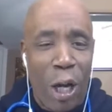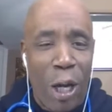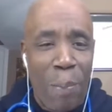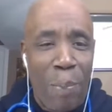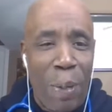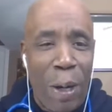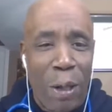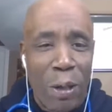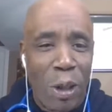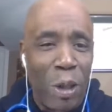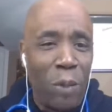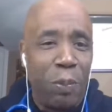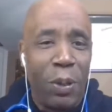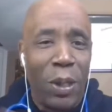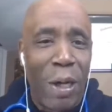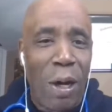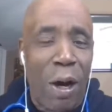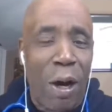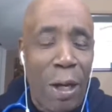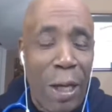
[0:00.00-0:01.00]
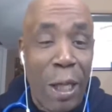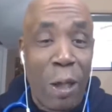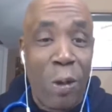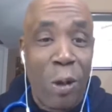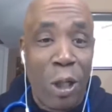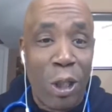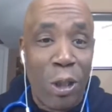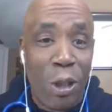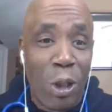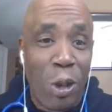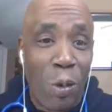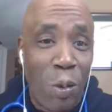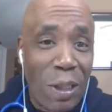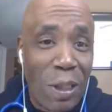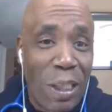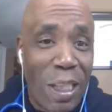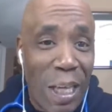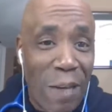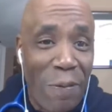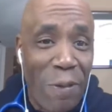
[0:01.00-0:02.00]
about you, but all they're going to do
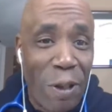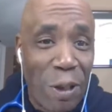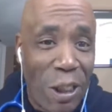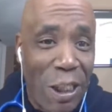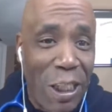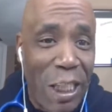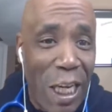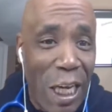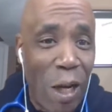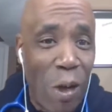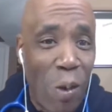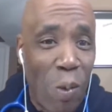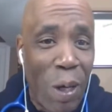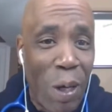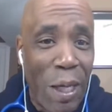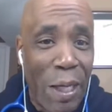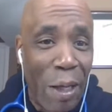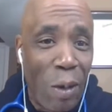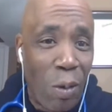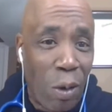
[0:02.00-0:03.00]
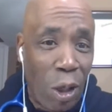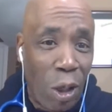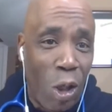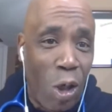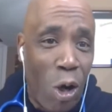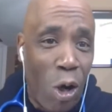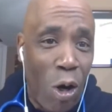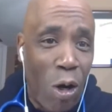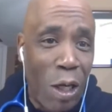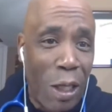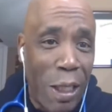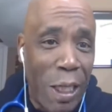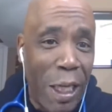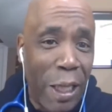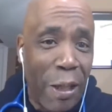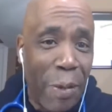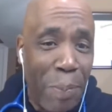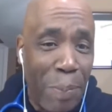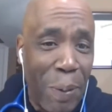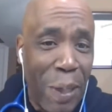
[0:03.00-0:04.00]
is give you a chair away. They're going to call
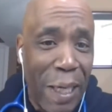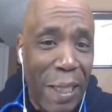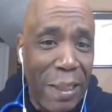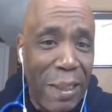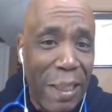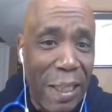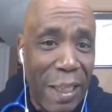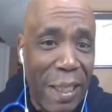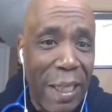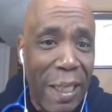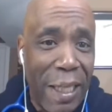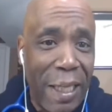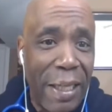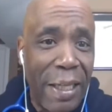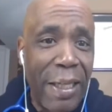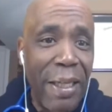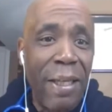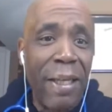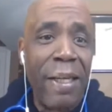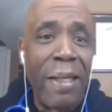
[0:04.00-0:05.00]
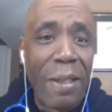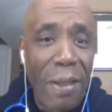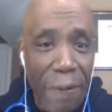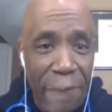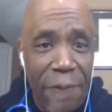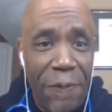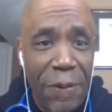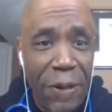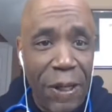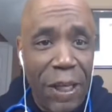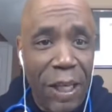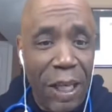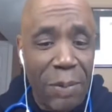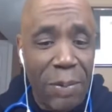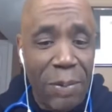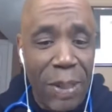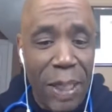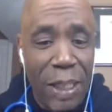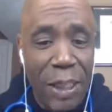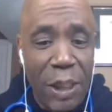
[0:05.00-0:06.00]
another patient in to fill
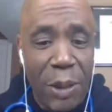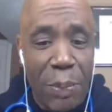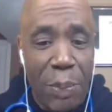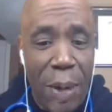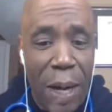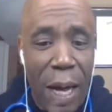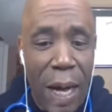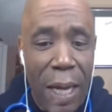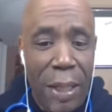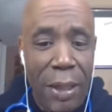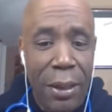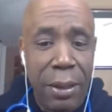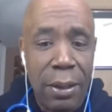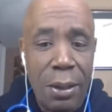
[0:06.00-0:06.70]
up their spot.